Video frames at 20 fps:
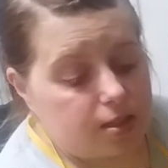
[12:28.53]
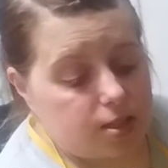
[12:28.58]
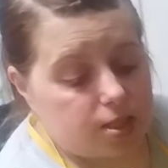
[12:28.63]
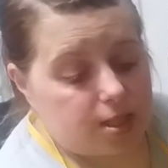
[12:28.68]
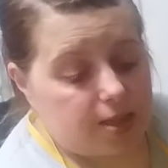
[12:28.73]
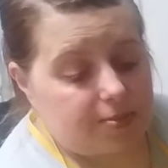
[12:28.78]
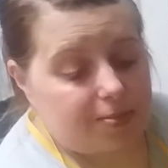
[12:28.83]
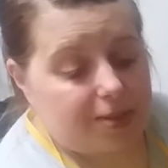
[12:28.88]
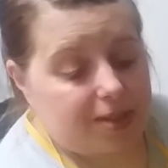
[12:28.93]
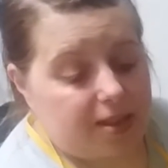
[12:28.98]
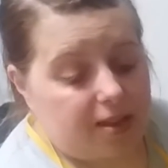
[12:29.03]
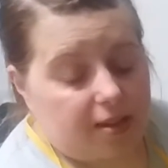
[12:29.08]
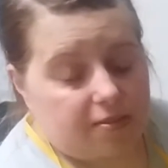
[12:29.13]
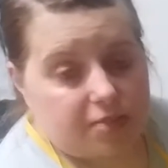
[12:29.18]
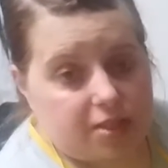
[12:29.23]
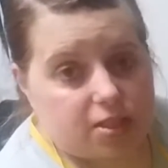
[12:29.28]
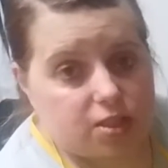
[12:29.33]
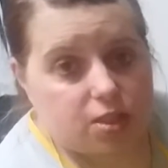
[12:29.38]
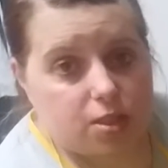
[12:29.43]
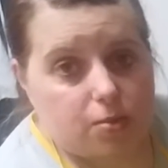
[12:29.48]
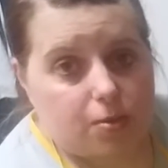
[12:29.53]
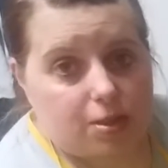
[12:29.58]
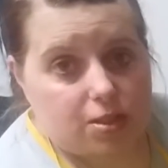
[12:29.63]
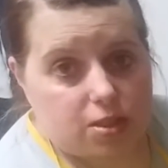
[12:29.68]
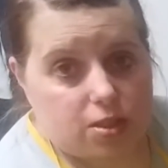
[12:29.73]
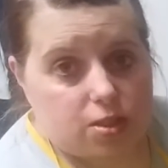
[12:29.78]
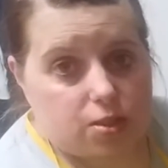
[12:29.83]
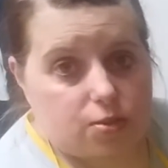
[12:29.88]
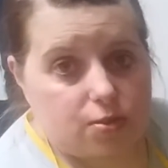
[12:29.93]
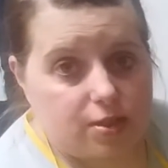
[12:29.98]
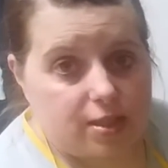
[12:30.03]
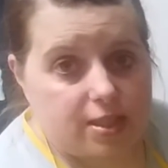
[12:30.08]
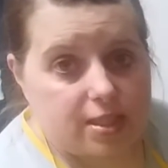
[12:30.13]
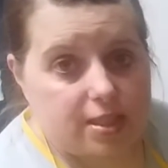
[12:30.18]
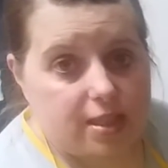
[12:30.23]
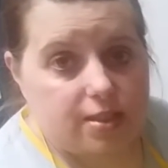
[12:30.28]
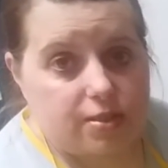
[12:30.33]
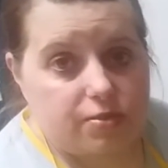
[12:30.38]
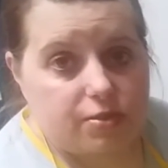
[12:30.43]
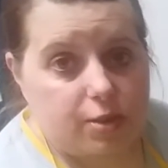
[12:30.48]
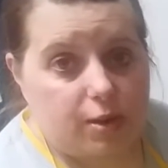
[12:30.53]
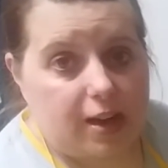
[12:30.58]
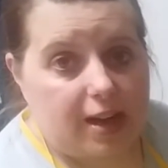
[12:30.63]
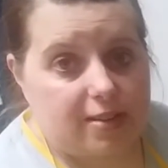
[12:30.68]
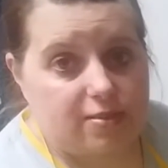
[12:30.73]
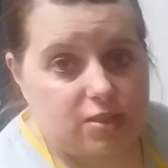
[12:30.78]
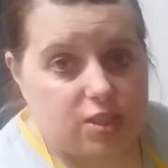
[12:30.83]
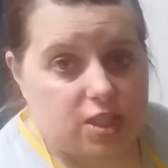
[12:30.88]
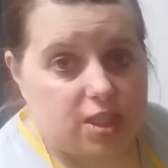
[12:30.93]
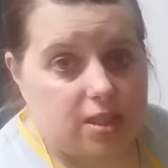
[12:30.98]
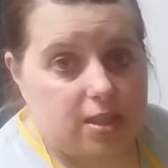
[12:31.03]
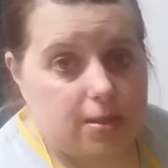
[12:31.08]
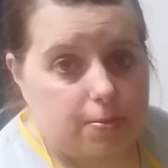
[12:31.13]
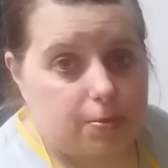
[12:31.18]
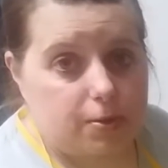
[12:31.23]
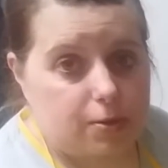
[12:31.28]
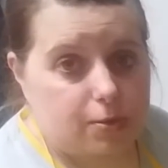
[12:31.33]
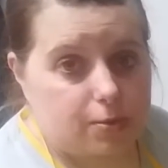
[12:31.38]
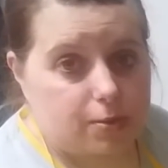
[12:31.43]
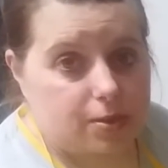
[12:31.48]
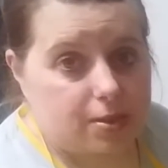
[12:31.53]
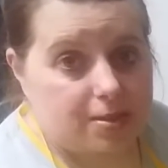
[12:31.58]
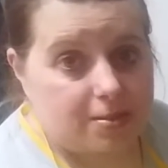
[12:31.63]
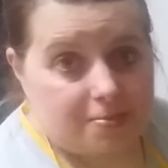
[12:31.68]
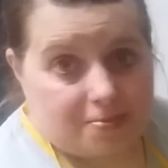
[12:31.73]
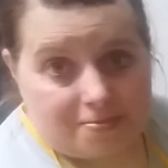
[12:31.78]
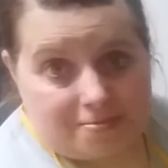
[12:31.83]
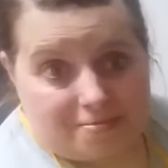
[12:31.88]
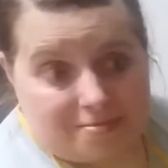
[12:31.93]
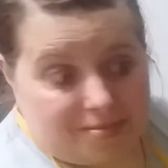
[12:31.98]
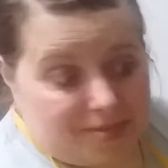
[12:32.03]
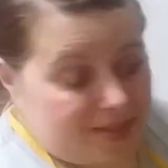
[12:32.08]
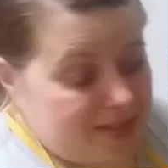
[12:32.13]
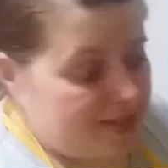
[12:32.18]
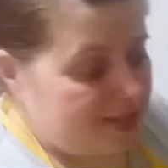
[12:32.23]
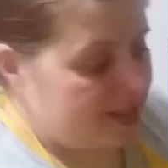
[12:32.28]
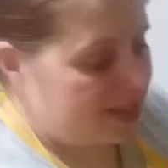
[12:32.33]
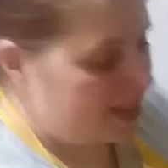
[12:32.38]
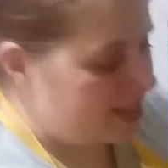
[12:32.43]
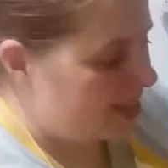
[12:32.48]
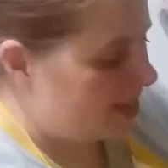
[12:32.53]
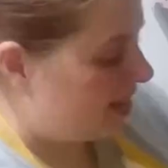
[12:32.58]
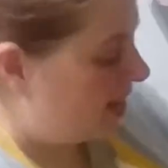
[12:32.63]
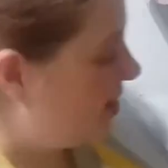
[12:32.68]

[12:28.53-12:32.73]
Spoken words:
shove in the oven at 200 degrees, and you've got arancini balls. There you